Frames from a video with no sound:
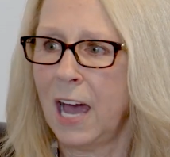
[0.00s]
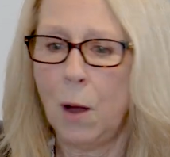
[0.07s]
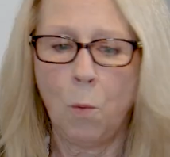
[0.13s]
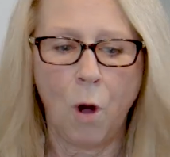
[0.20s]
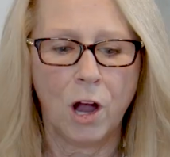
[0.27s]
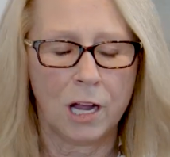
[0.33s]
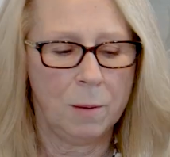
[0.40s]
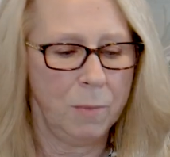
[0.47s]
I
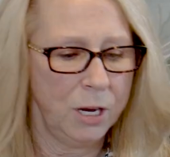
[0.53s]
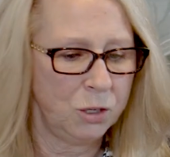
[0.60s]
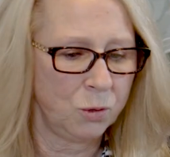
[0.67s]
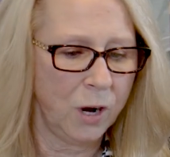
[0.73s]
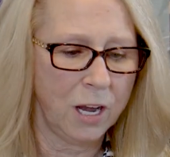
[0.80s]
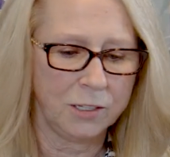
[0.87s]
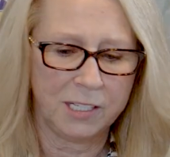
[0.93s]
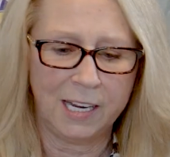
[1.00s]
walk on my
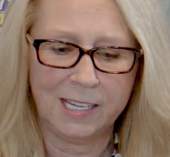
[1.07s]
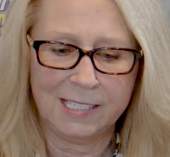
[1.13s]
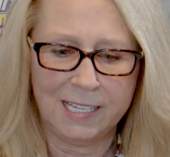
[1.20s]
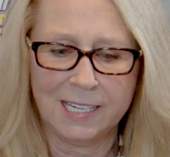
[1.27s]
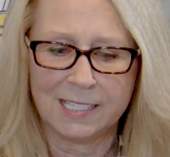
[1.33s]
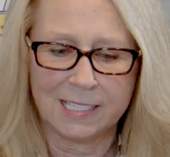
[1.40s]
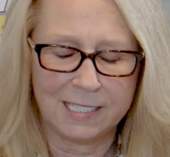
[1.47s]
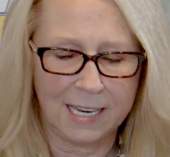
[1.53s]
trails and I
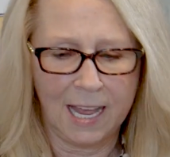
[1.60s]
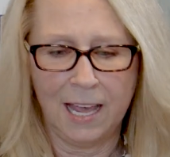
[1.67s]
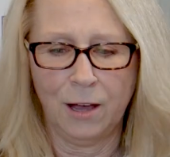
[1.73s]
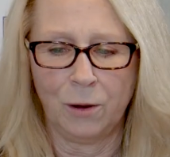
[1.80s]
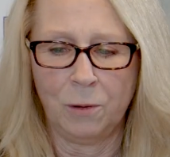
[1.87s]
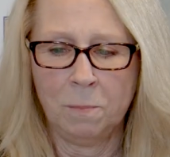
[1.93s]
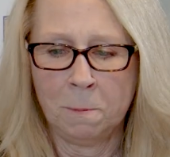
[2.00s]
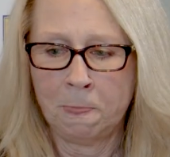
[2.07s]
see a
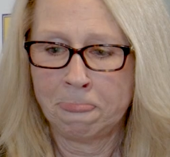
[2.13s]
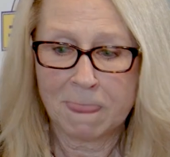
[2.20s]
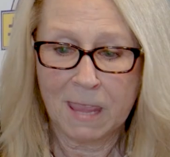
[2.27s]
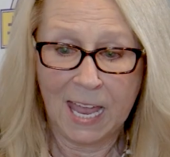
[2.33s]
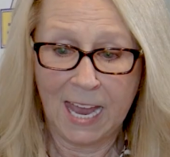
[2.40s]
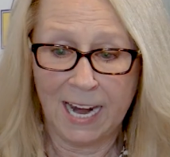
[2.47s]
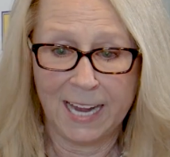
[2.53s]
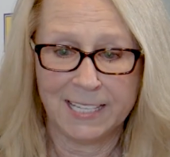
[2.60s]
snail,
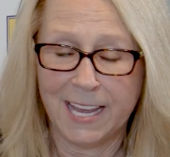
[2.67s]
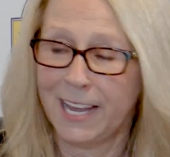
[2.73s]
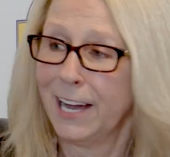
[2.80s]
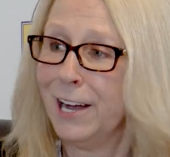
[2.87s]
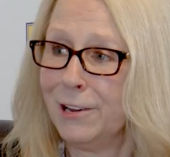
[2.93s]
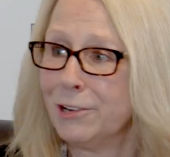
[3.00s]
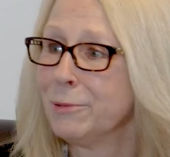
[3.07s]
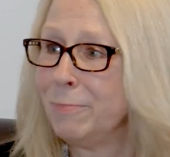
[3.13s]
and I take
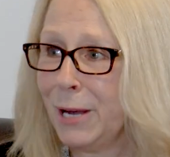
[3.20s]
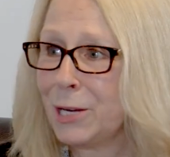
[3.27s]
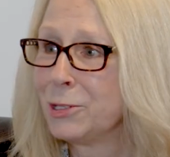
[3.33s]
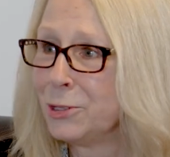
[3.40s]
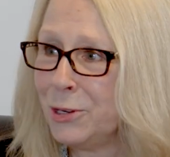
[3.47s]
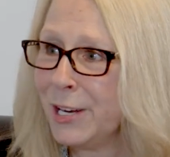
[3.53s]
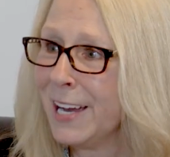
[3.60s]
100 pictures.